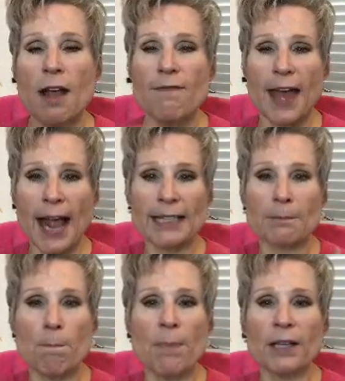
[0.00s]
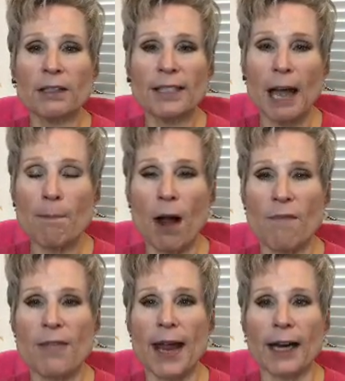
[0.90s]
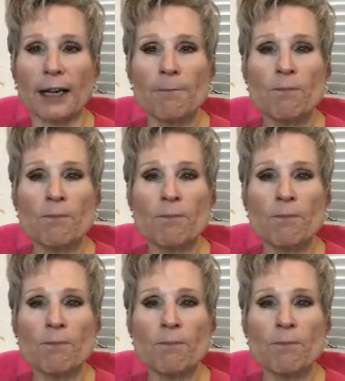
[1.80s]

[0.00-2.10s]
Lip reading: that has built up on there